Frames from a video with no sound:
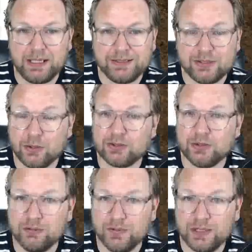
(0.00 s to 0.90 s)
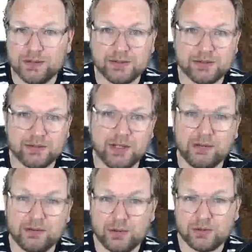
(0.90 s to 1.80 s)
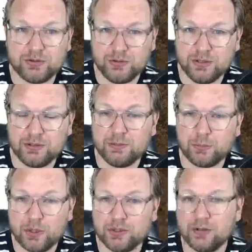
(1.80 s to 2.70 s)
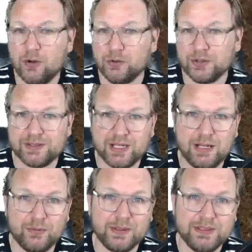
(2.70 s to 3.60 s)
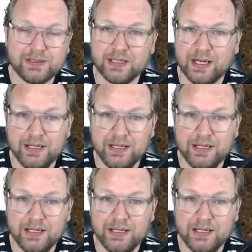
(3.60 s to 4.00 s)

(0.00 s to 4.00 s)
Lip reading: I talked to the vendors, talked to the product owner itself, and he said,